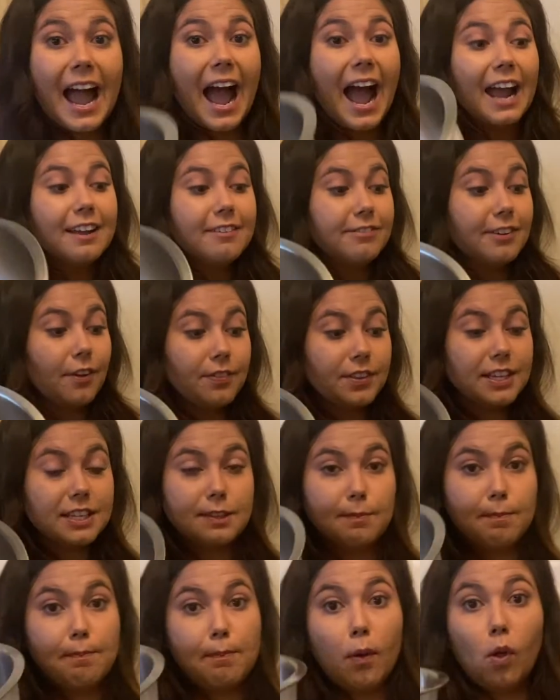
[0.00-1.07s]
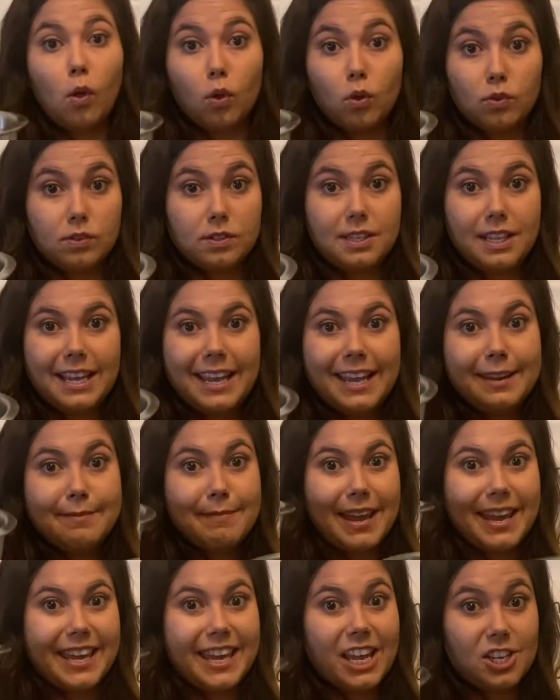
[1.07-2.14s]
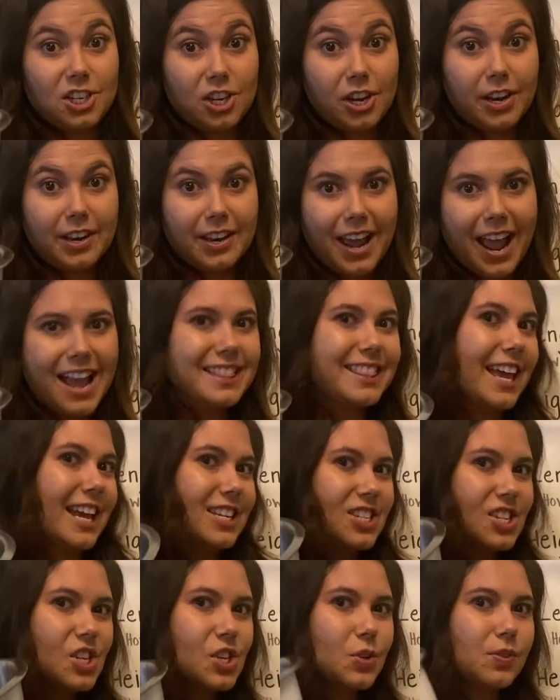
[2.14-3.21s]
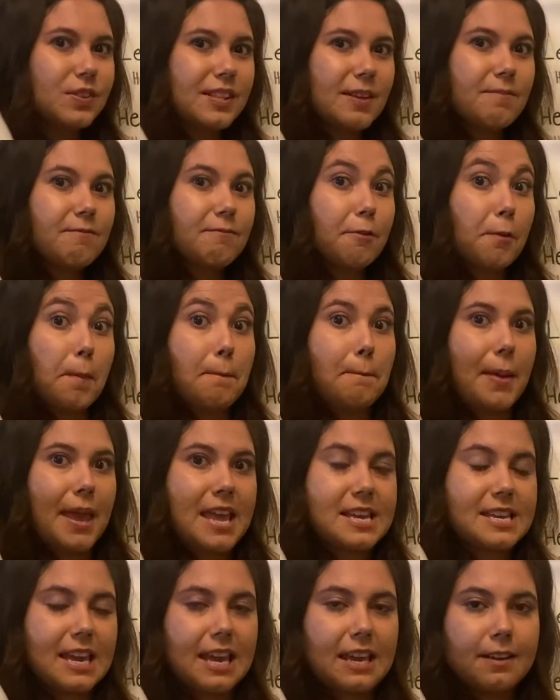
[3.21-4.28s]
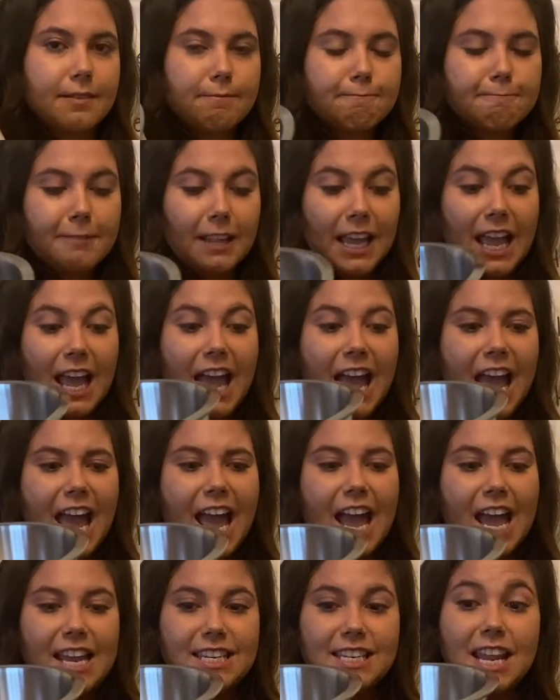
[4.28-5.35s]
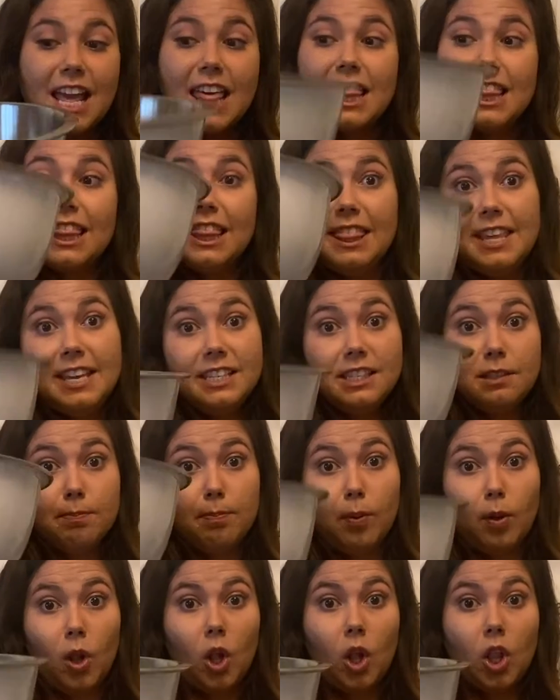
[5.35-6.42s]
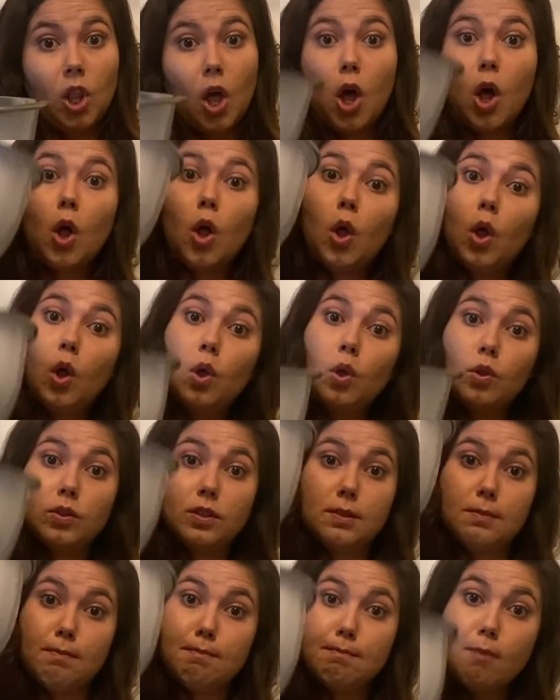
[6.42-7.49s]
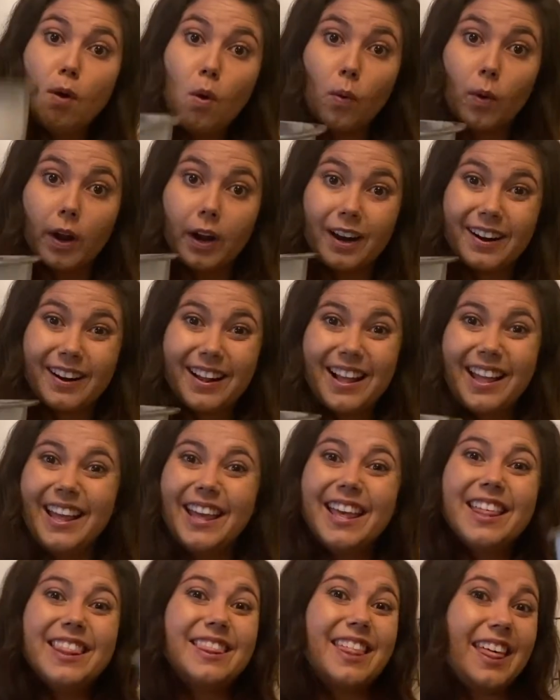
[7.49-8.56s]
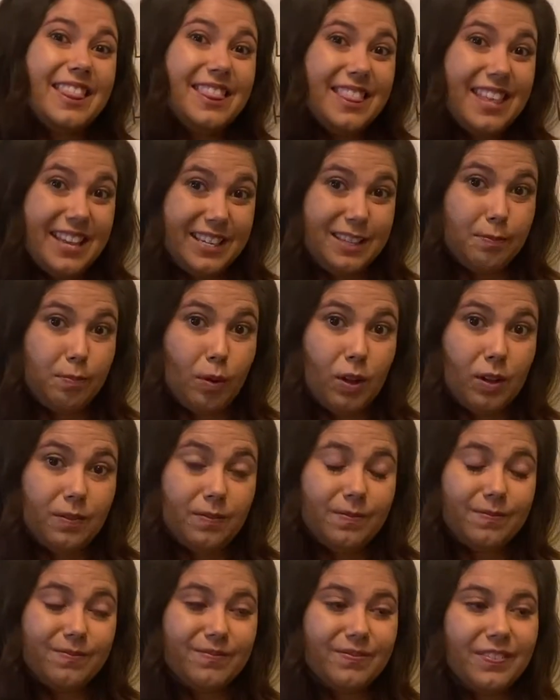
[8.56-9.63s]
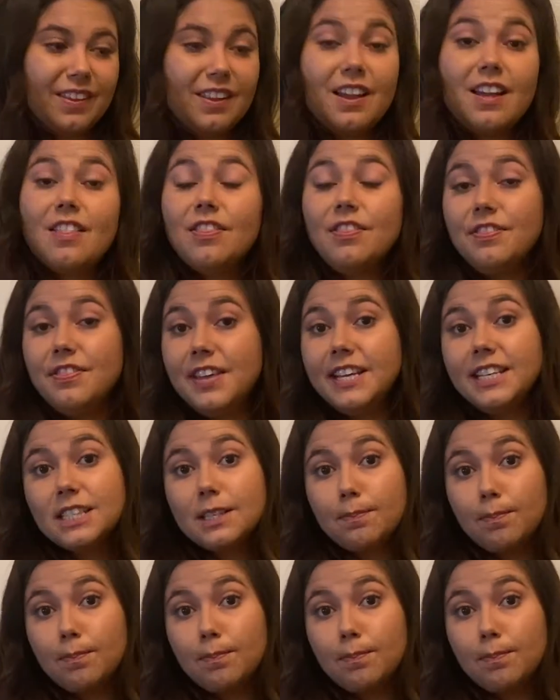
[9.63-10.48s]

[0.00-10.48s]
I found these bowls in my kitchen. I like to use them for baking. And this bowl holds more than this bowl. This